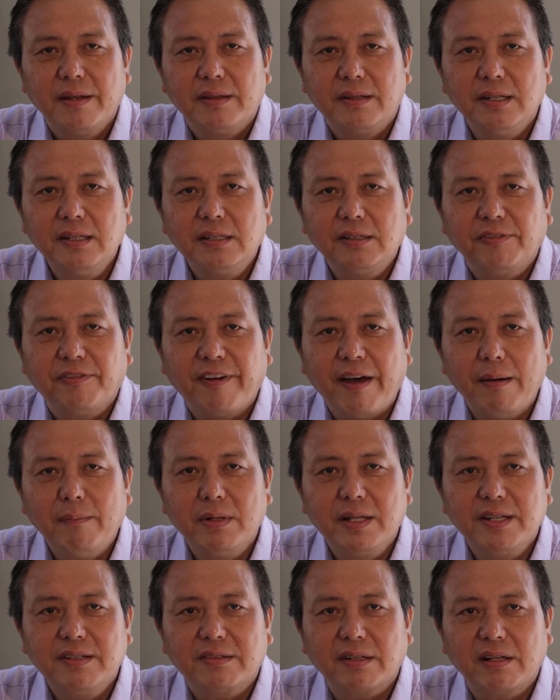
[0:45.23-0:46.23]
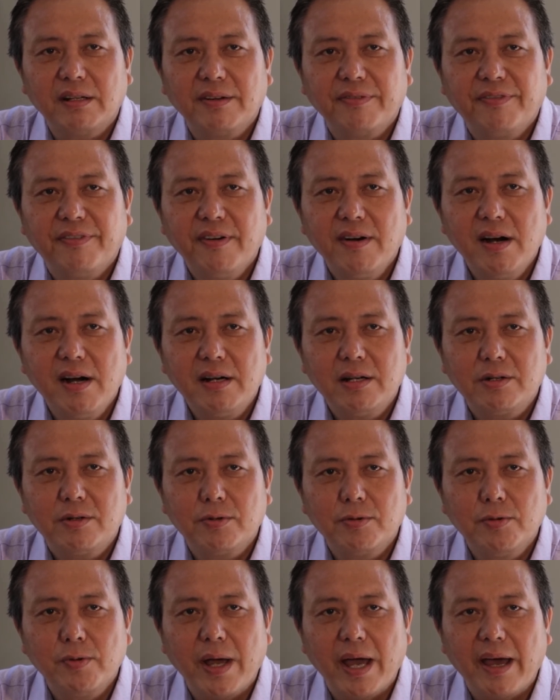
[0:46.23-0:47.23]
These families are referred
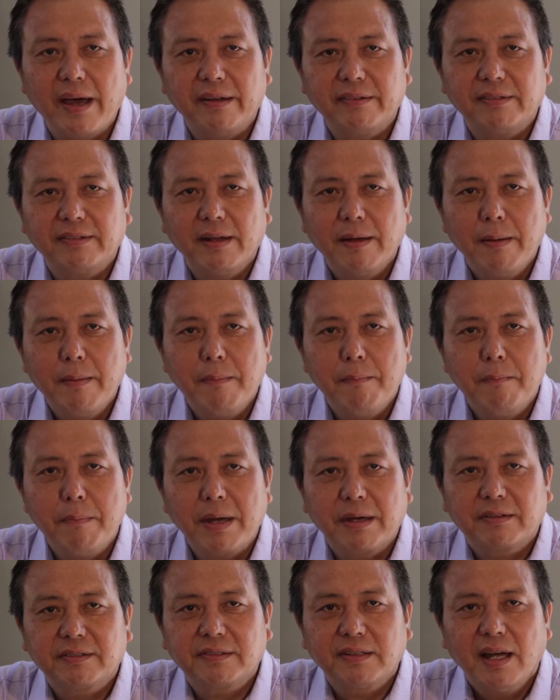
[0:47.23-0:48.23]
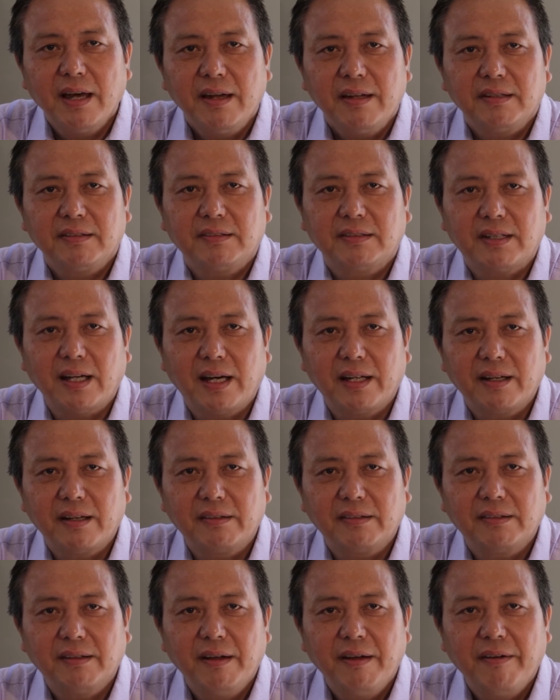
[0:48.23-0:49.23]
to as mixed
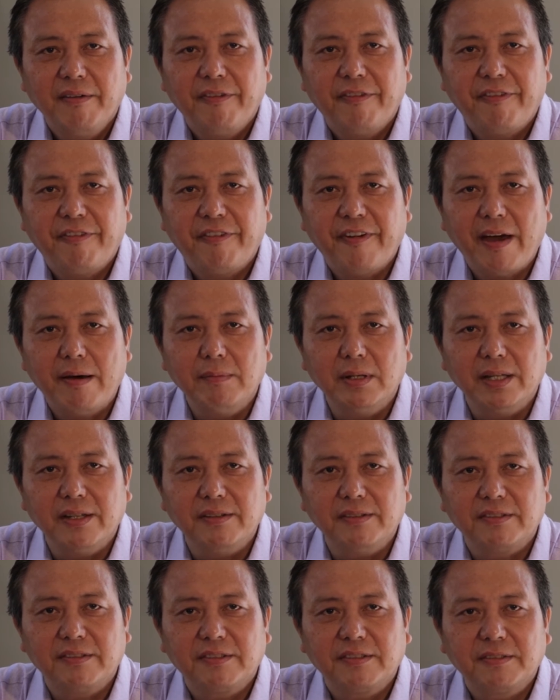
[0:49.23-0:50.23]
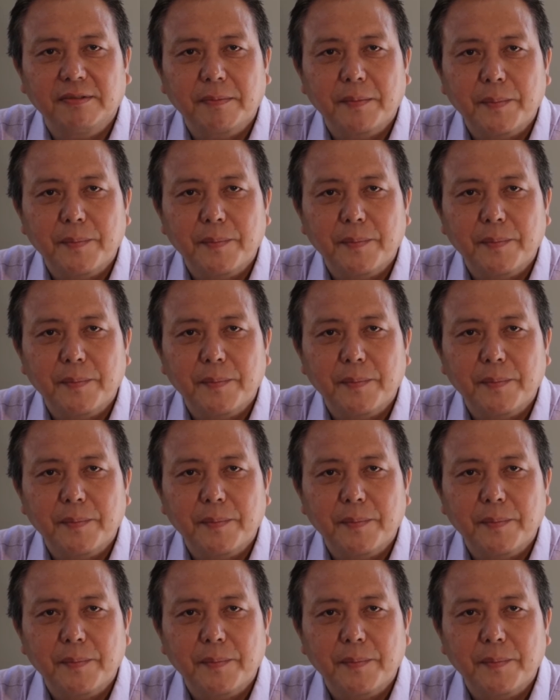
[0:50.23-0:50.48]
status families.